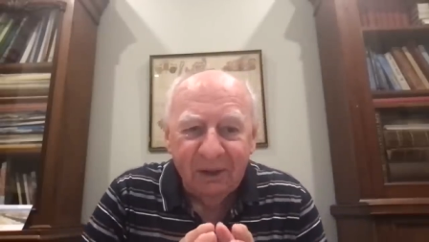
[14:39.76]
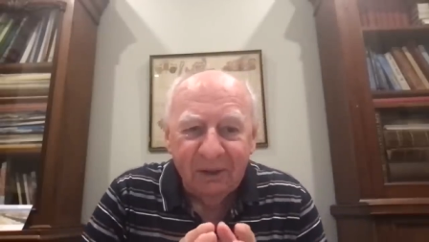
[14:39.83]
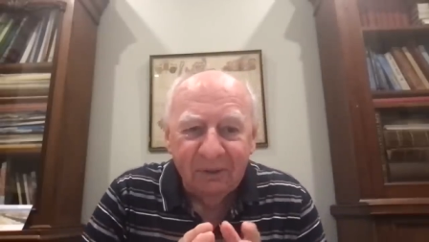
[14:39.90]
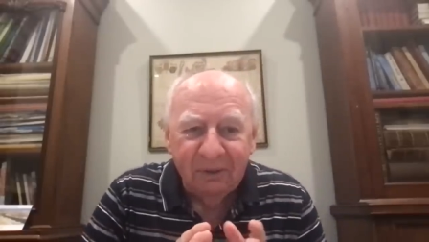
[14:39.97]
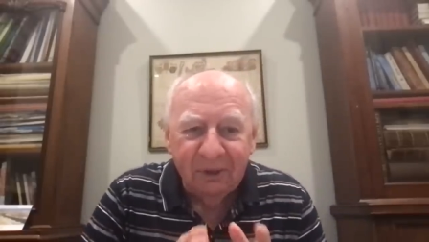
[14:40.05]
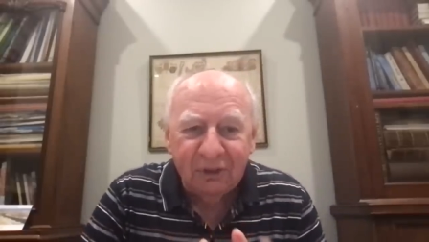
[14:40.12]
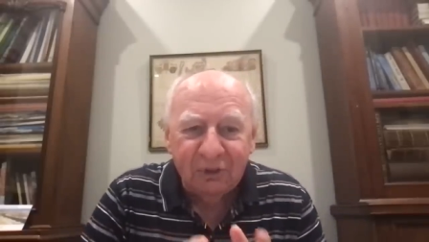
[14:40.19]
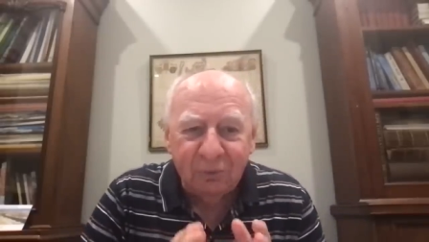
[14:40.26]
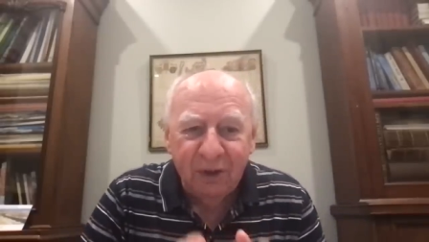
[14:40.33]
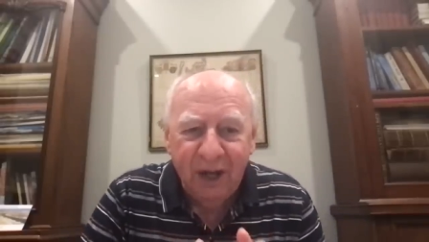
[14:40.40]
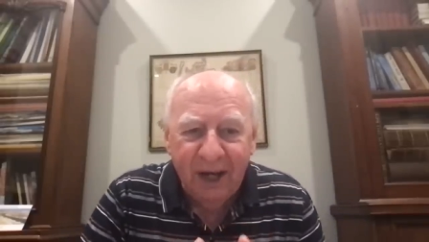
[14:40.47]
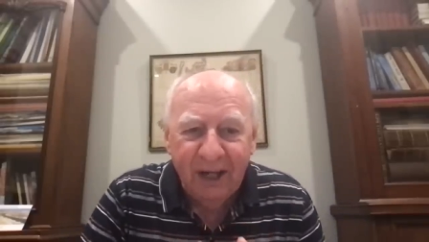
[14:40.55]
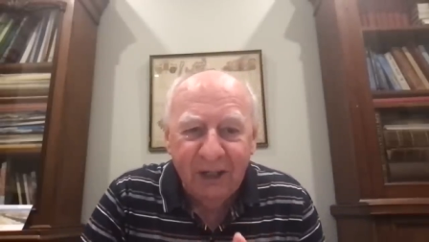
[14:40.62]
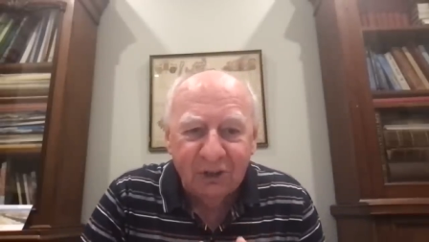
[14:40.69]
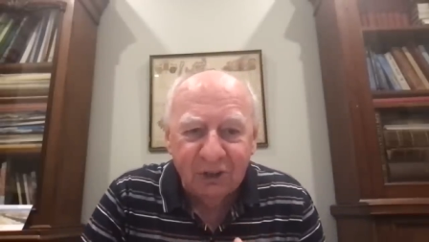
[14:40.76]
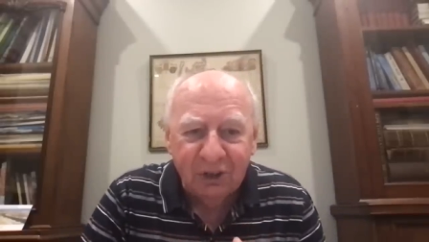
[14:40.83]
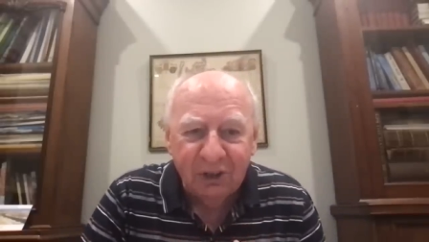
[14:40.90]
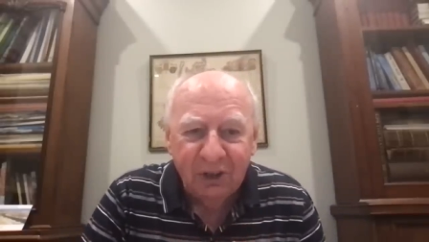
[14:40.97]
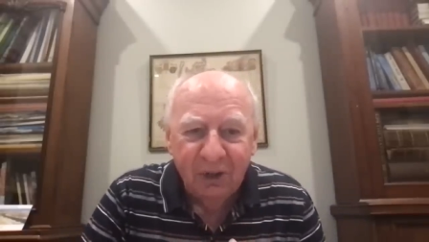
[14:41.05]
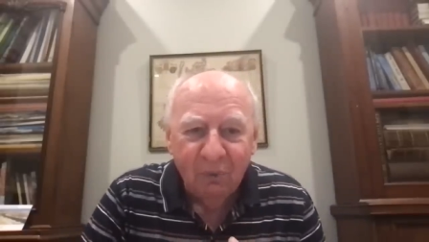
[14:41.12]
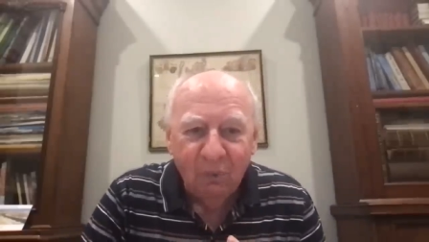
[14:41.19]
this
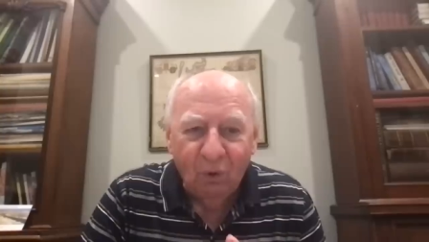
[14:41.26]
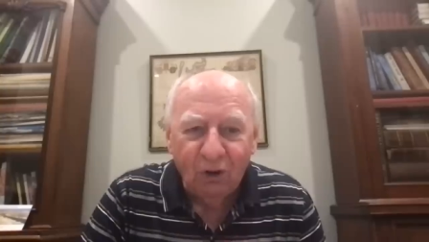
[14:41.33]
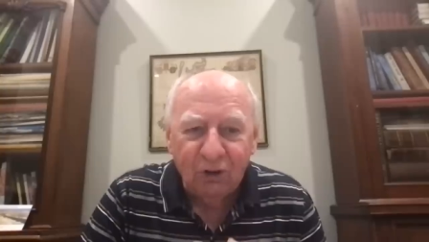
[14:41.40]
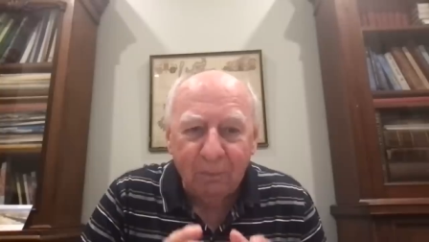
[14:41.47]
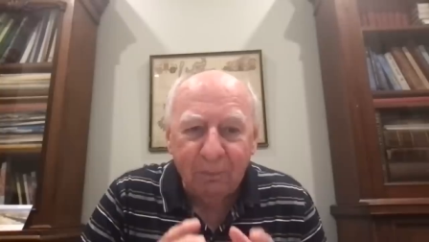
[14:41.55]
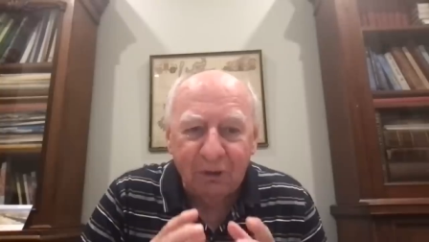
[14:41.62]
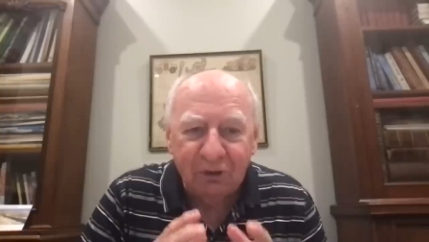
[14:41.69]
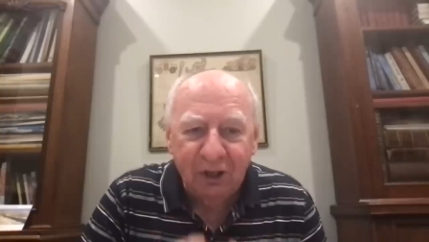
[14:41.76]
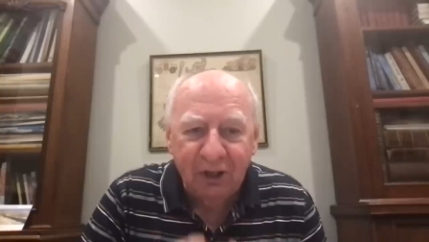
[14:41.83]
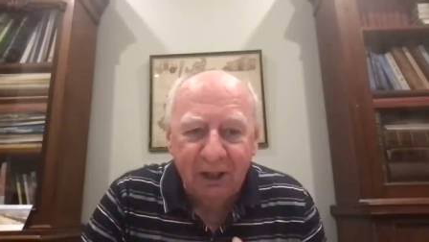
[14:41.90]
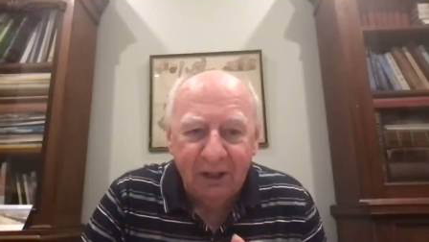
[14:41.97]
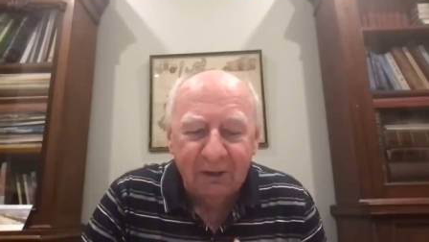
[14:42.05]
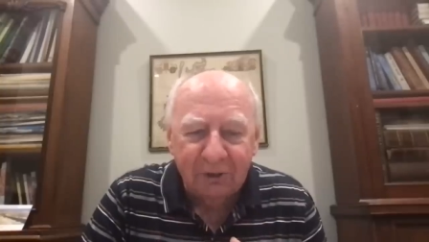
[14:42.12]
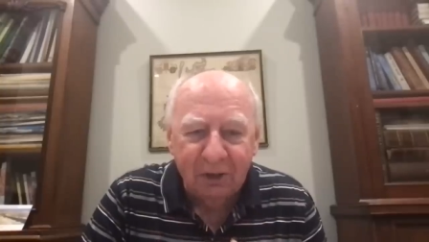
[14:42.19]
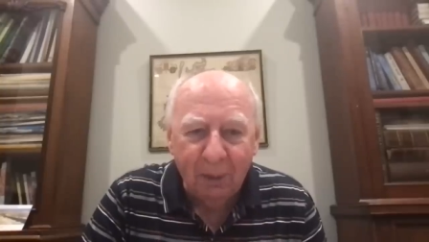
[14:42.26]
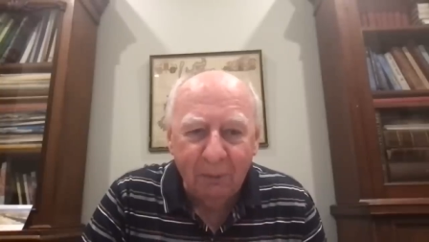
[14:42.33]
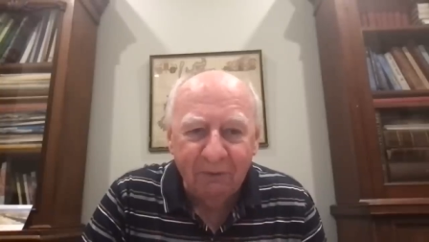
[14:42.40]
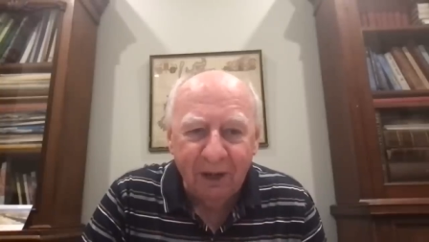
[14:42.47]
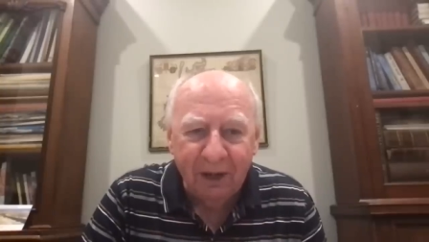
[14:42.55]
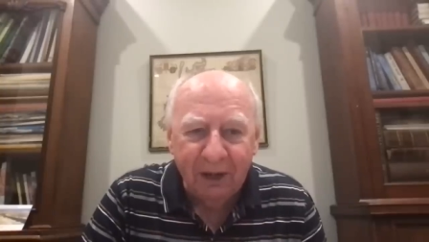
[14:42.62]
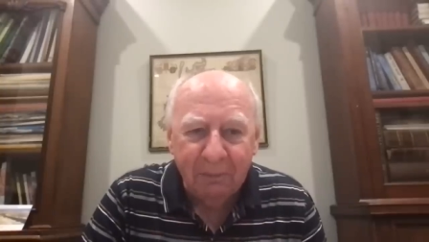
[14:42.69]
reagin was a particular type
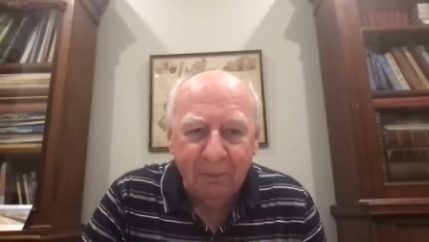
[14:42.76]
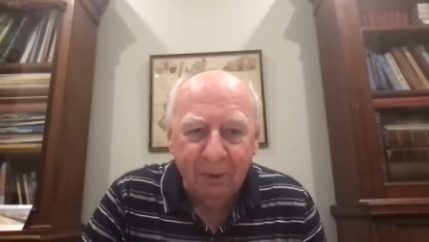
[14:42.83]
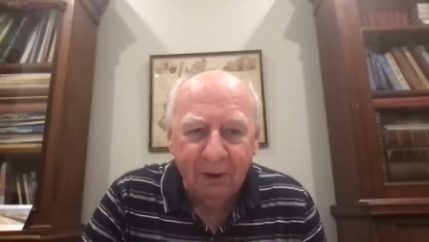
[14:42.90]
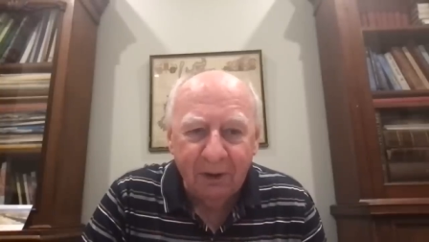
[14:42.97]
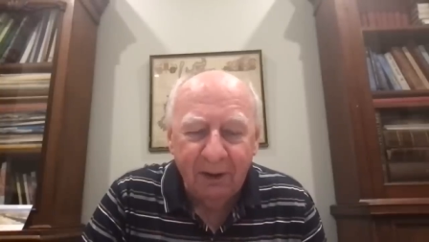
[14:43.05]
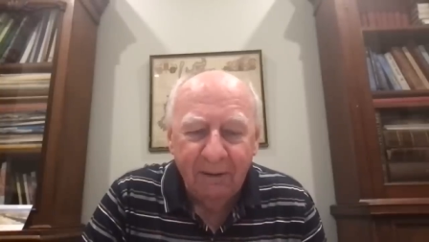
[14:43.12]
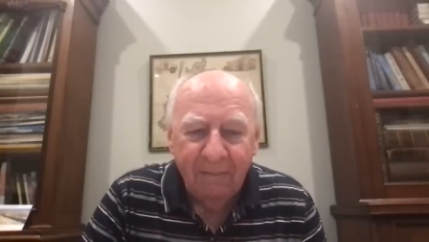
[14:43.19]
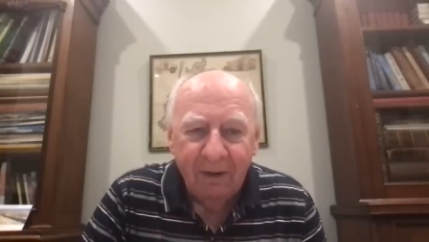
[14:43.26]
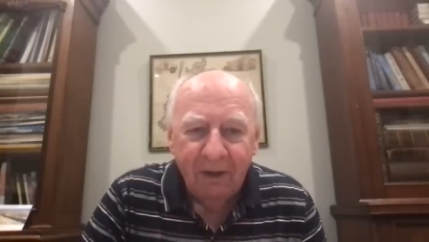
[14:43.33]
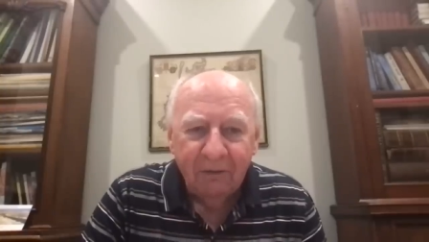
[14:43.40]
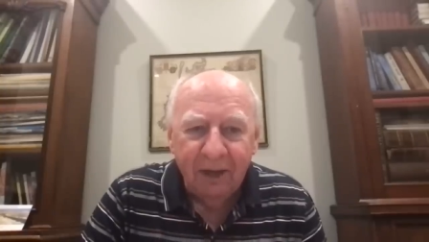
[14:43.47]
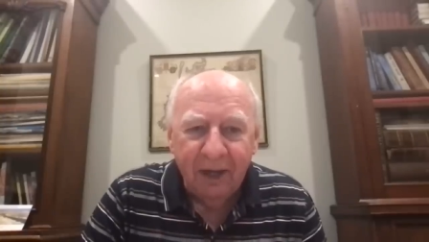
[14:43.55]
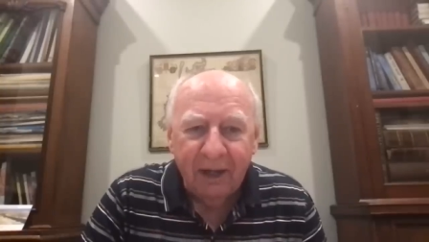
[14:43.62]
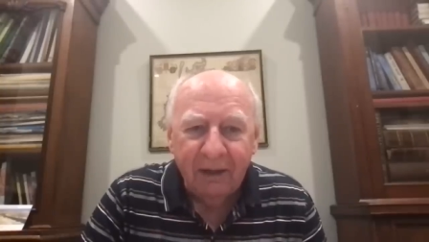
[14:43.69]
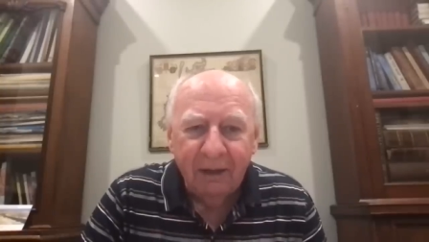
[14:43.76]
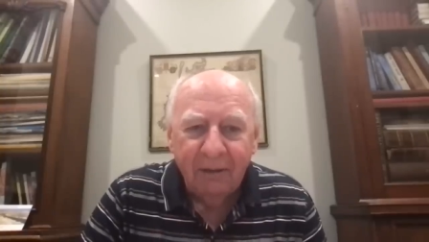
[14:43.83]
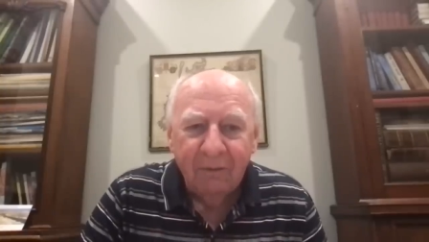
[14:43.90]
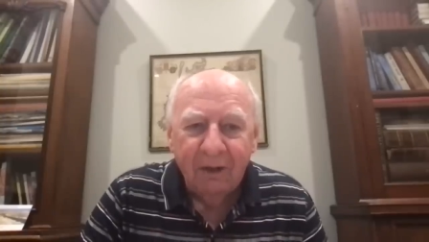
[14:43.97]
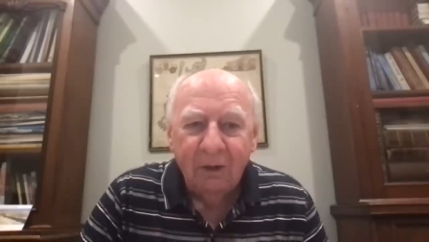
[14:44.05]
of antibody that